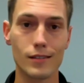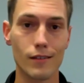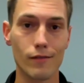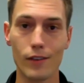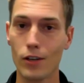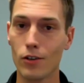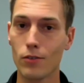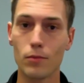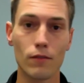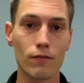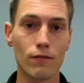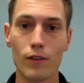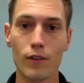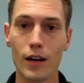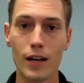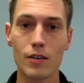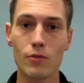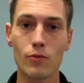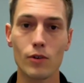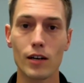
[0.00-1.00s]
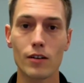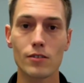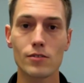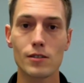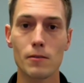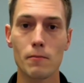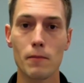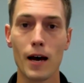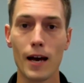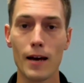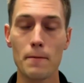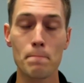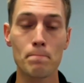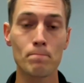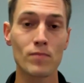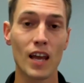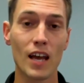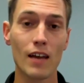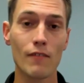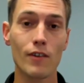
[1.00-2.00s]
available for anyone else to buy.
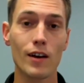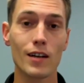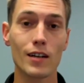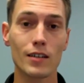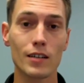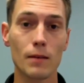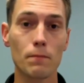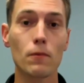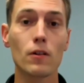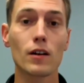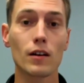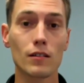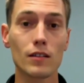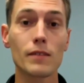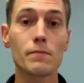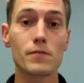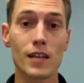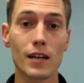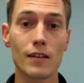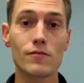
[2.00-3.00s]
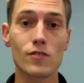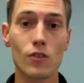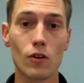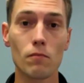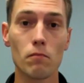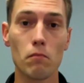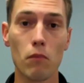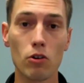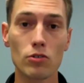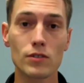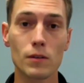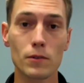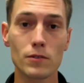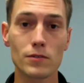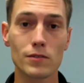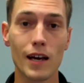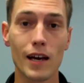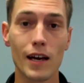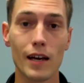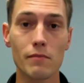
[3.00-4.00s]
I've had a couple of clips that have sold multiple
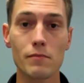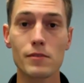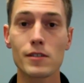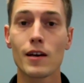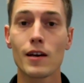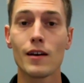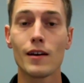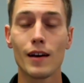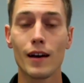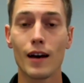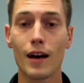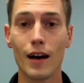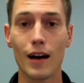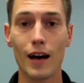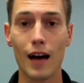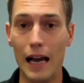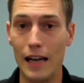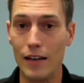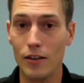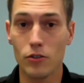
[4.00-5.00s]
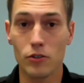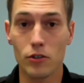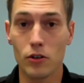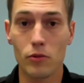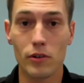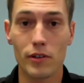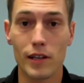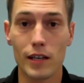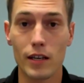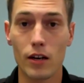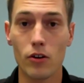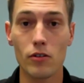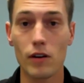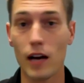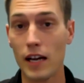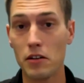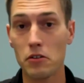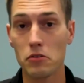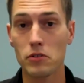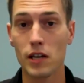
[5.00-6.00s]
times. I don't know where they go.
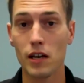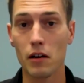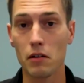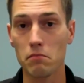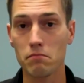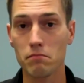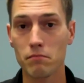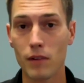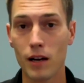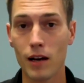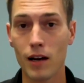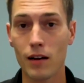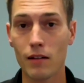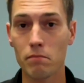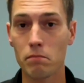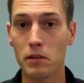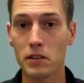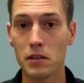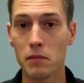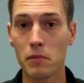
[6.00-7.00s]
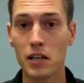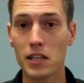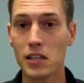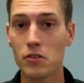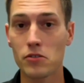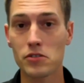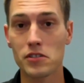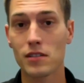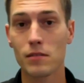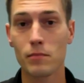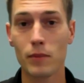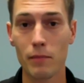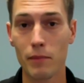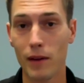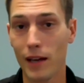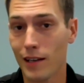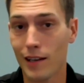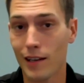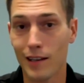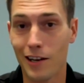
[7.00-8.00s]
I don't care. But the money goes into my
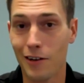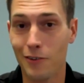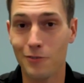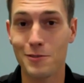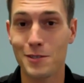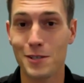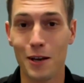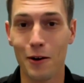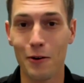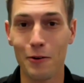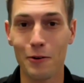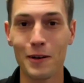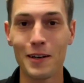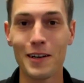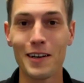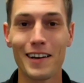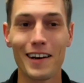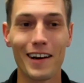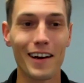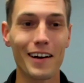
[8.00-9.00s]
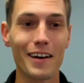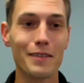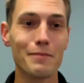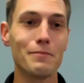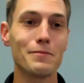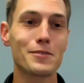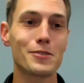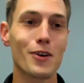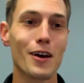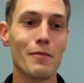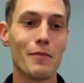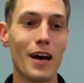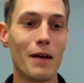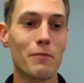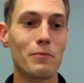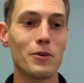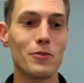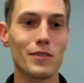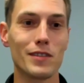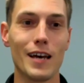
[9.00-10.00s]
bank account. So I'm
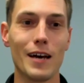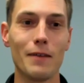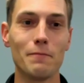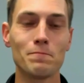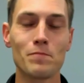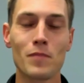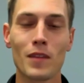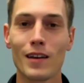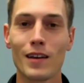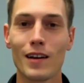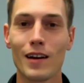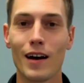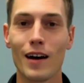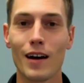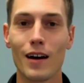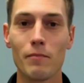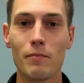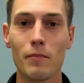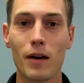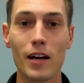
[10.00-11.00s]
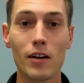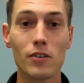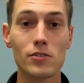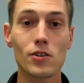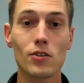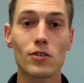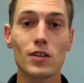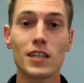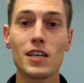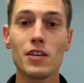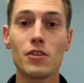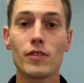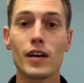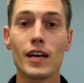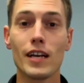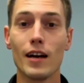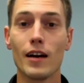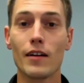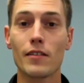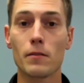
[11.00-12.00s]
happy with that. I also
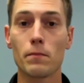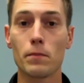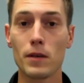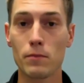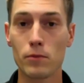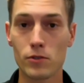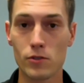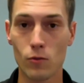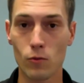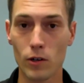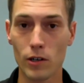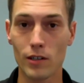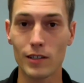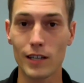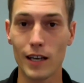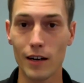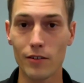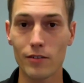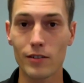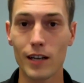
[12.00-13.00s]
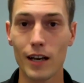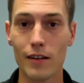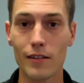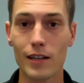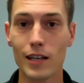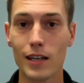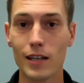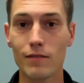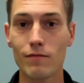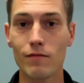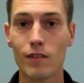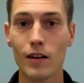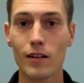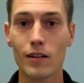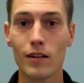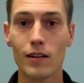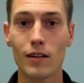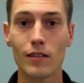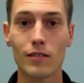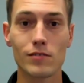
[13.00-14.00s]
curate other people's work now that
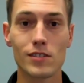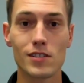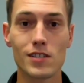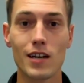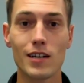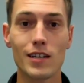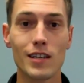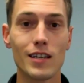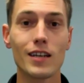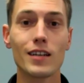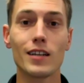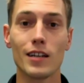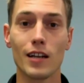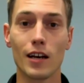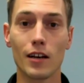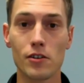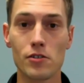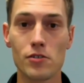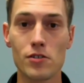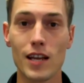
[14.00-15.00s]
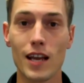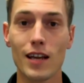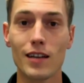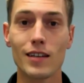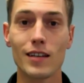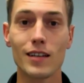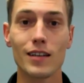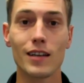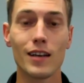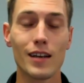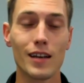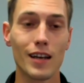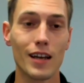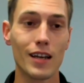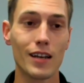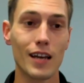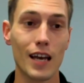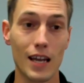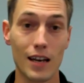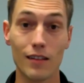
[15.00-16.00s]
I studied it and understand it
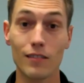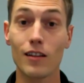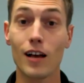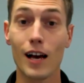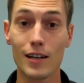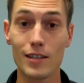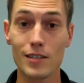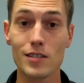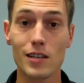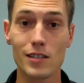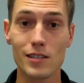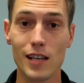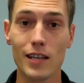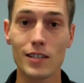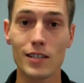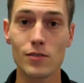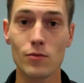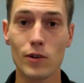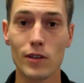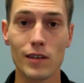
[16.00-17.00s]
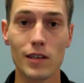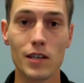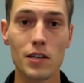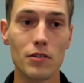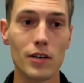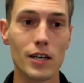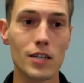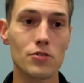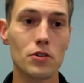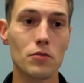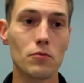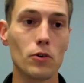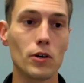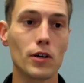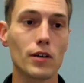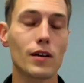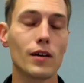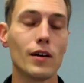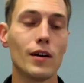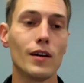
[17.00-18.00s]
and had a lot of success with curation work.